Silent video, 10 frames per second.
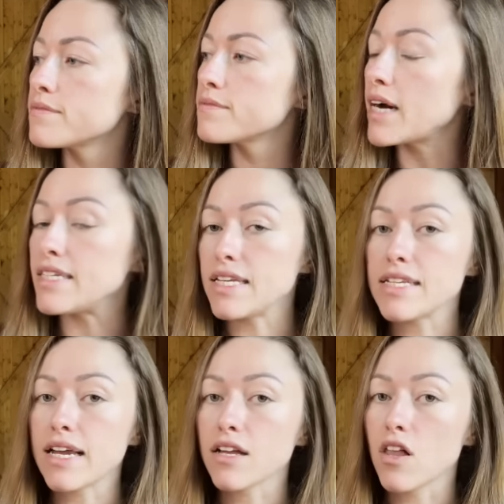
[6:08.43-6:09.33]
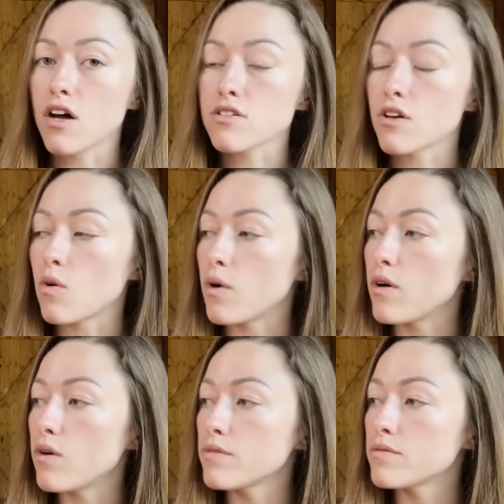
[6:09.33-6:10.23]
I did take a loss on
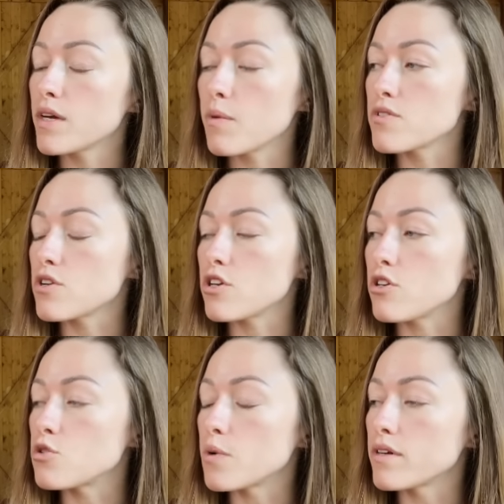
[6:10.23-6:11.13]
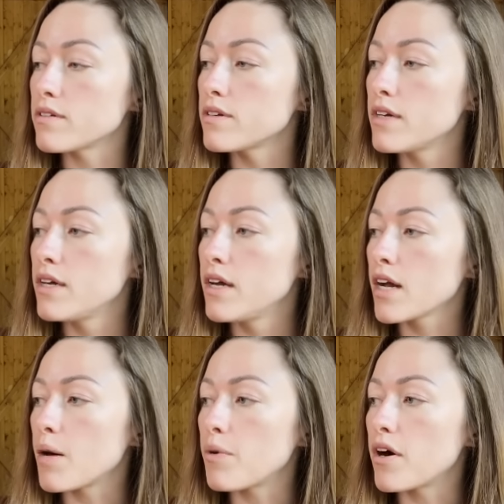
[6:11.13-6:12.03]
oil. It wasn't a huge one, a
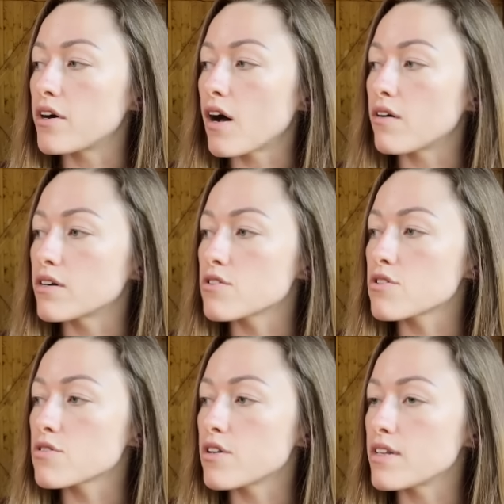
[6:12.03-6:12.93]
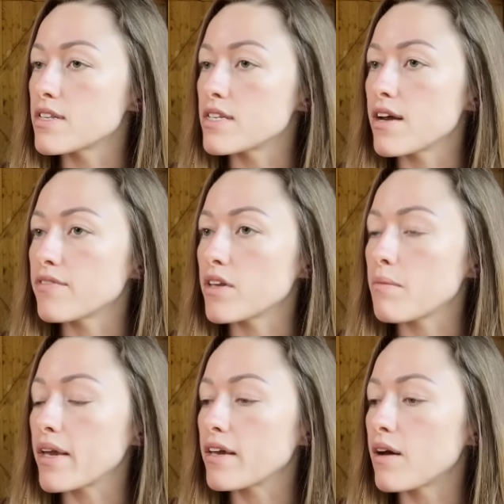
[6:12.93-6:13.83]
couple $100. So this is definitely
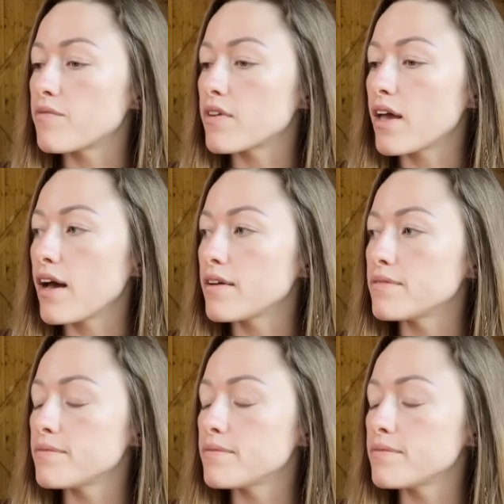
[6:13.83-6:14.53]
making up for that.